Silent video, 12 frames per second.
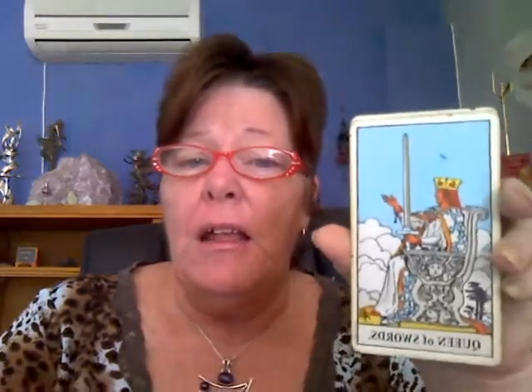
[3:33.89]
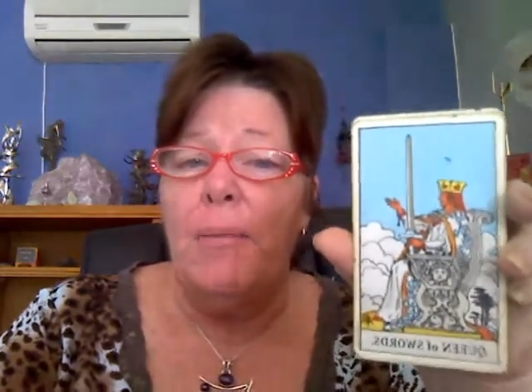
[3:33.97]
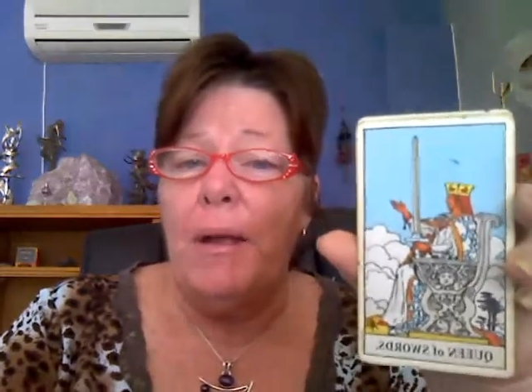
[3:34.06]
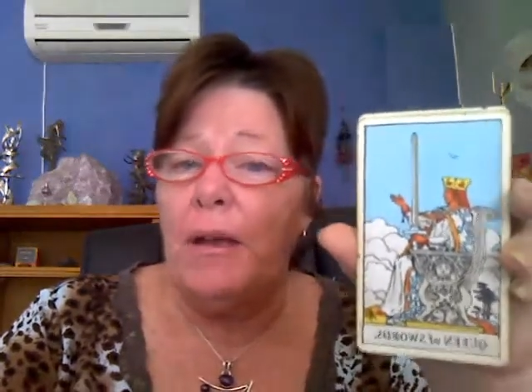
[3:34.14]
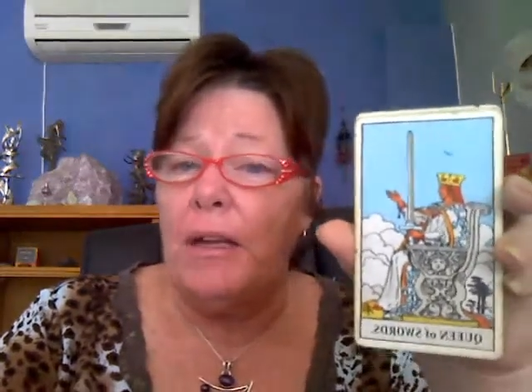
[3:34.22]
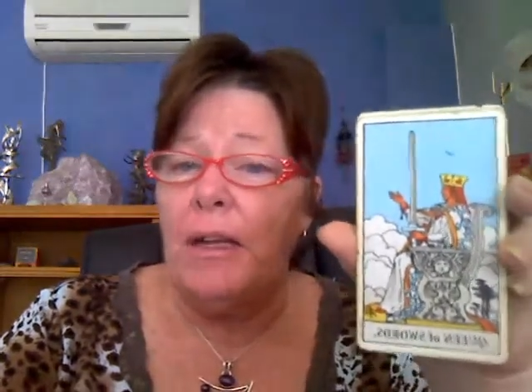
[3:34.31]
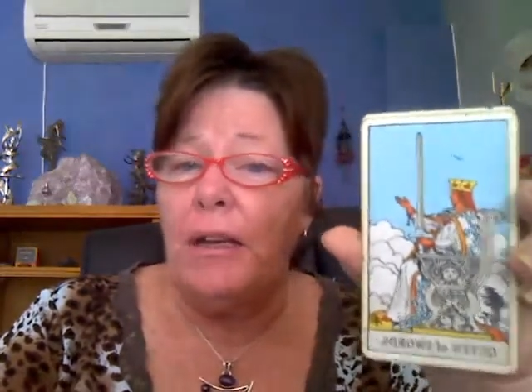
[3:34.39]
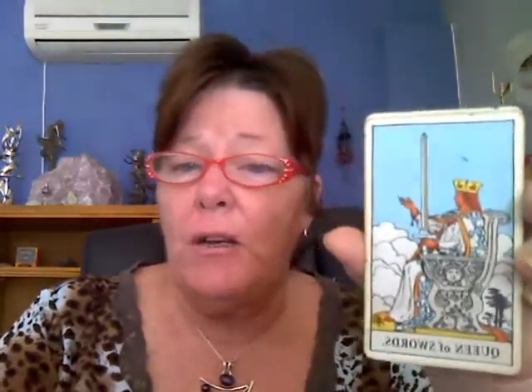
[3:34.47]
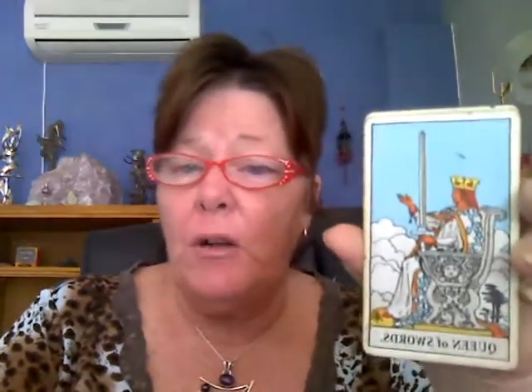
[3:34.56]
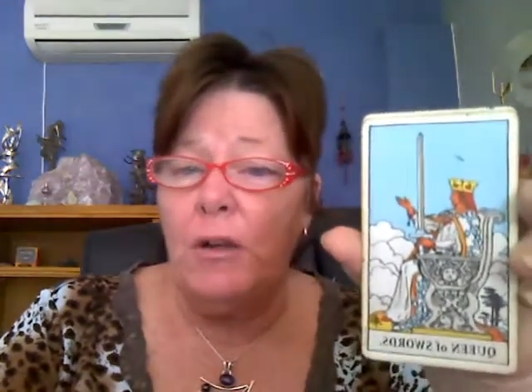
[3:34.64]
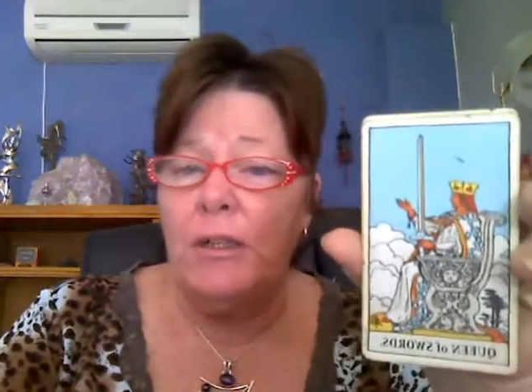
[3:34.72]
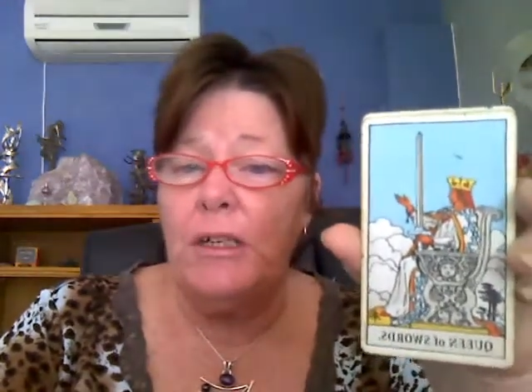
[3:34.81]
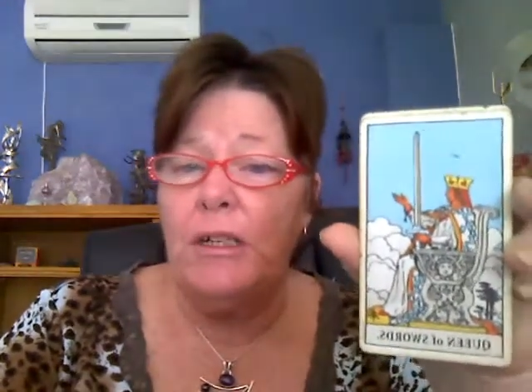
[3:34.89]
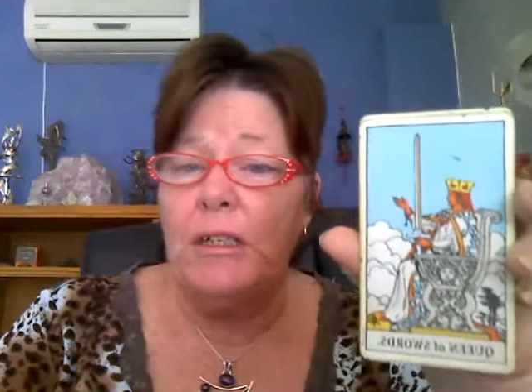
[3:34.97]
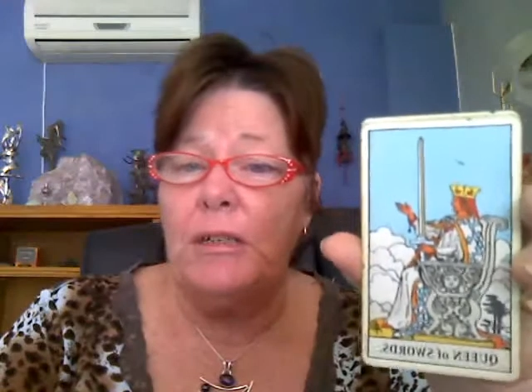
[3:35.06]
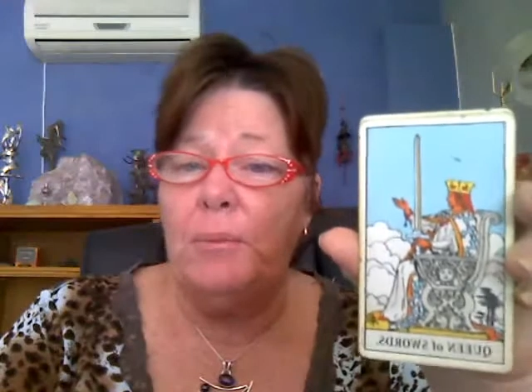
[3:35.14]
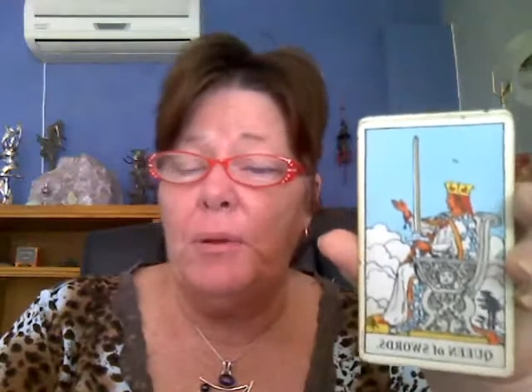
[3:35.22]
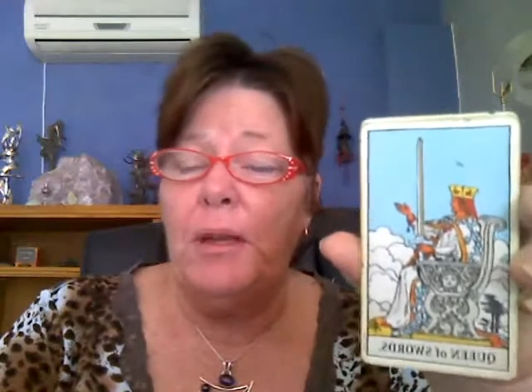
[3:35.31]
about
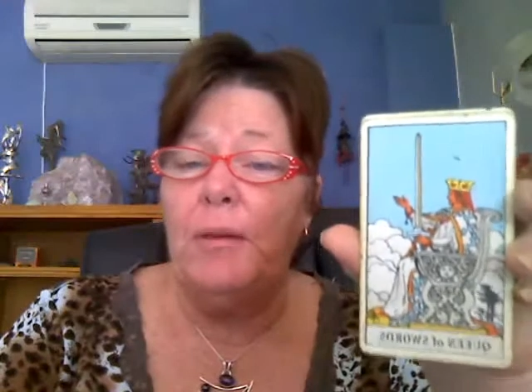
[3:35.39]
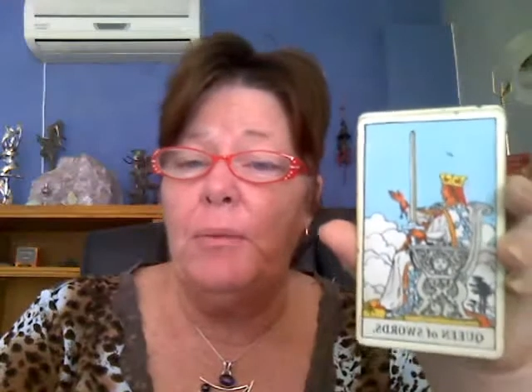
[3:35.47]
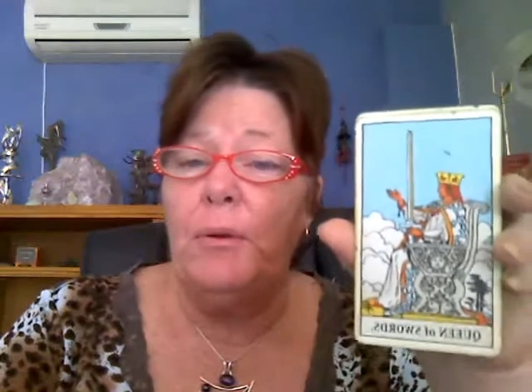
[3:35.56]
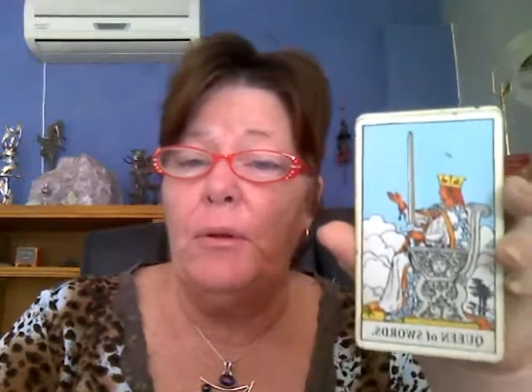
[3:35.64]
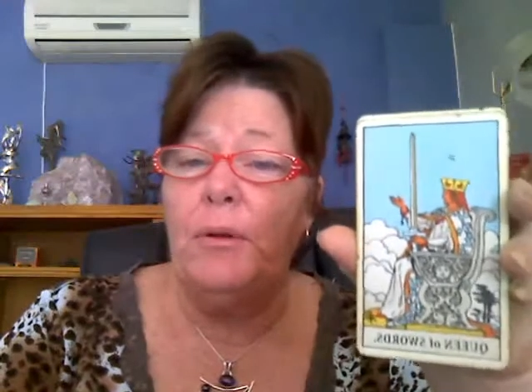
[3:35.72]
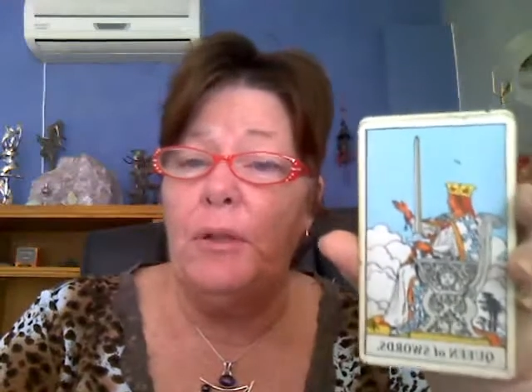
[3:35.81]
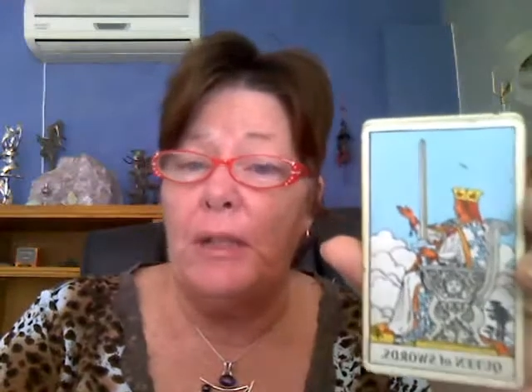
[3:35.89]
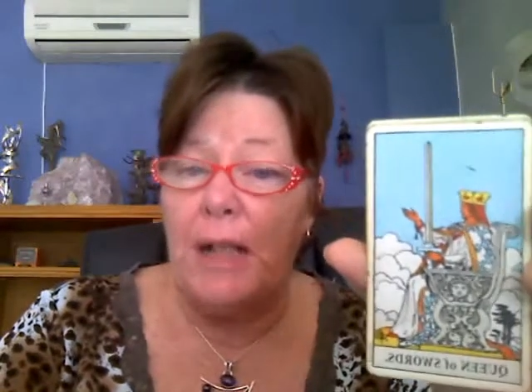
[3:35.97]
contacting people who